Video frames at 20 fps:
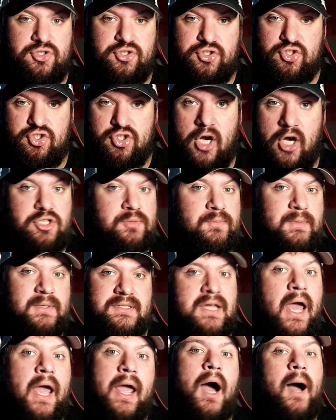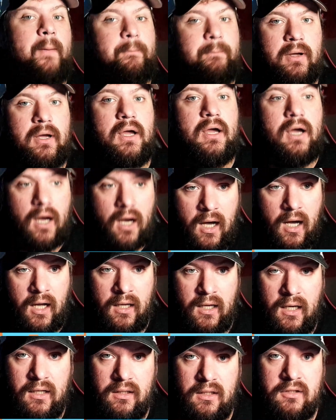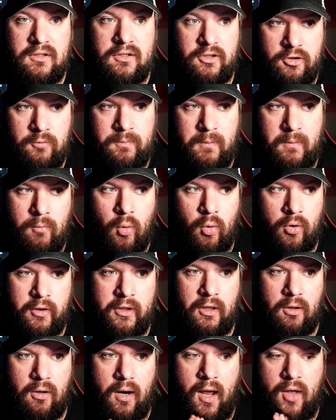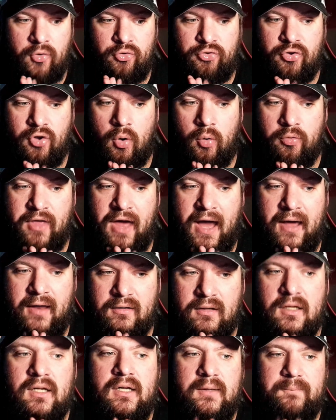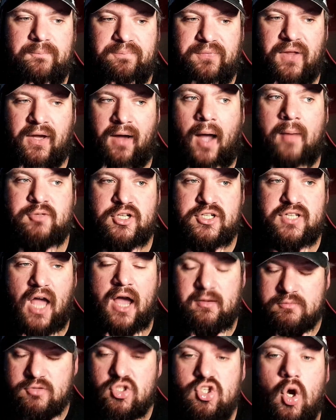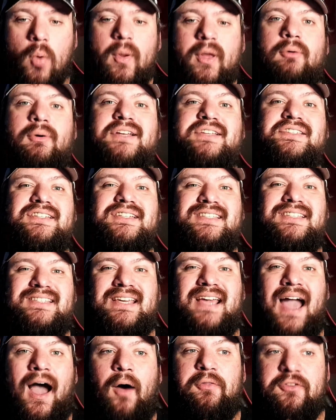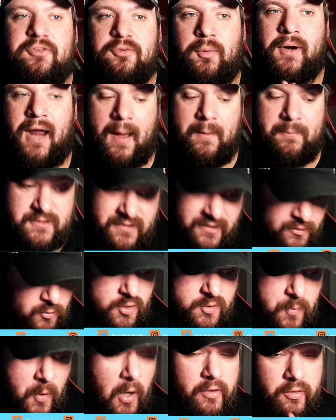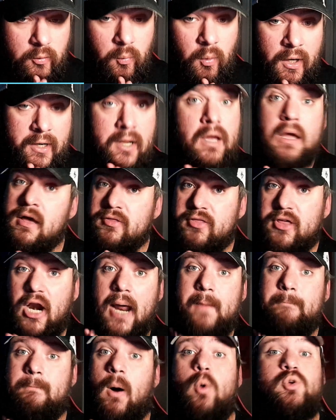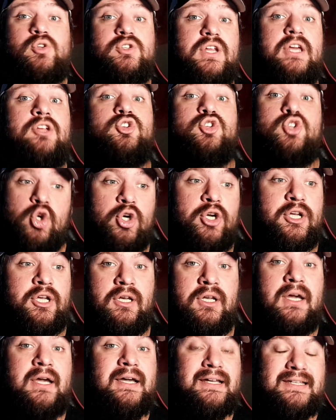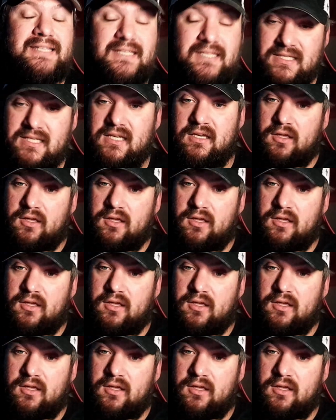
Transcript: Judgment Day up a little bit more here. And so that, I am so interested to see how this one happens. This one's probably the one that I am most intrigued to see